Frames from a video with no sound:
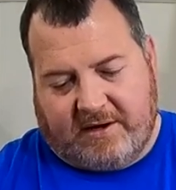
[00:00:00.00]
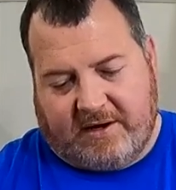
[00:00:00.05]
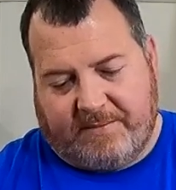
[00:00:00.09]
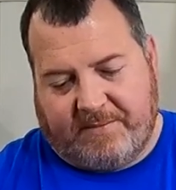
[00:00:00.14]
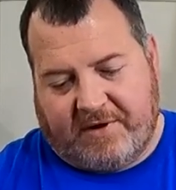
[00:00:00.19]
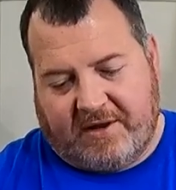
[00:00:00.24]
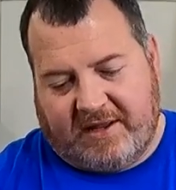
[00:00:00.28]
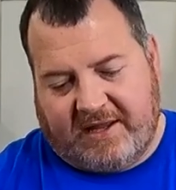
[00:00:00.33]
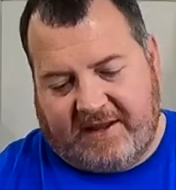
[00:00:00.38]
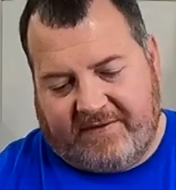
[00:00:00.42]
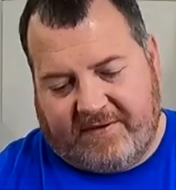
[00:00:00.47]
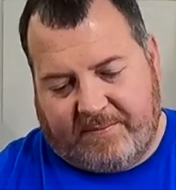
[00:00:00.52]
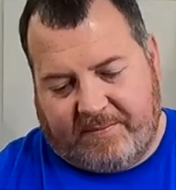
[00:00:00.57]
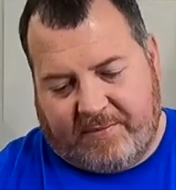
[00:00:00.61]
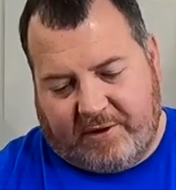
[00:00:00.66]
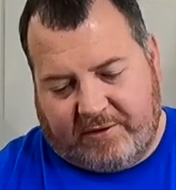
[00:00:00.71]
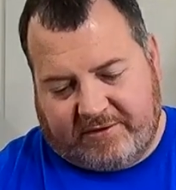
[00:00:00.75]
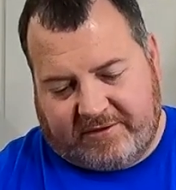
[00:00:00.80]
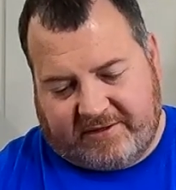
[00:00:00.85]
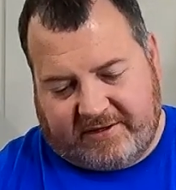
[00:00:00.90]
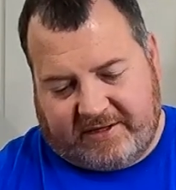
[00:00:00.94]
I'm going to leave it
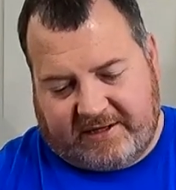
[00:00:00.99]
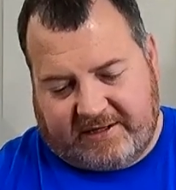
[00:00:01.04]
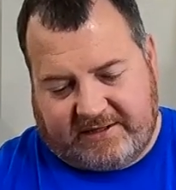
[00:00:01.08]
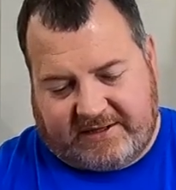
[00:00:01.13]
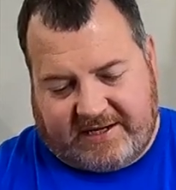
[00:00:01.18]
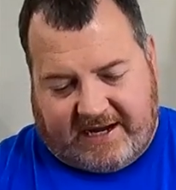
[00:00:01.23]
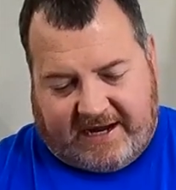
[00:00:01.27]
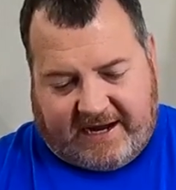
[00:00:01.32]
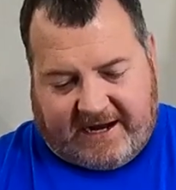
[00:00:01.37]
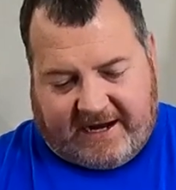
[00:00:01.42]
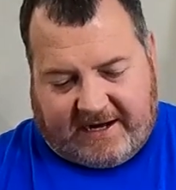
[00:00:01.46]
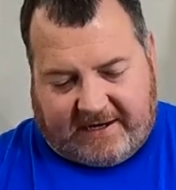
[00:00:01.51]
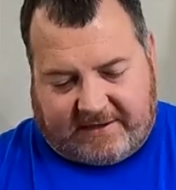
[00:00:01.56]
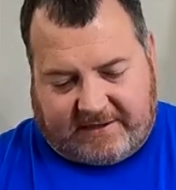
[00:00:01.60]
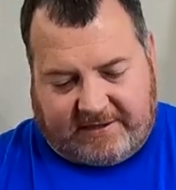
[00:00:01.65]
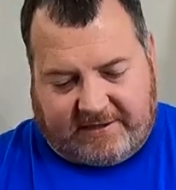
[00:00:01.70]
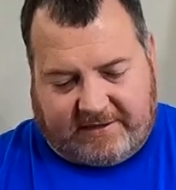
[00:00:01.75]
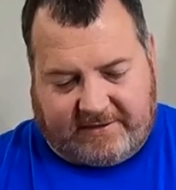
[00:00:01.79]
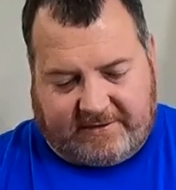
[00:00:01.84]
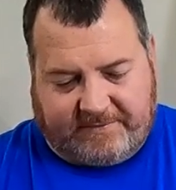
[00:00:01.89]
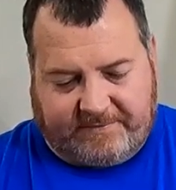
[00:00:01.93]
mostly
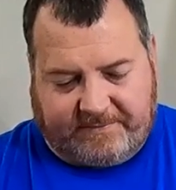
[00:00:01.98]
intact.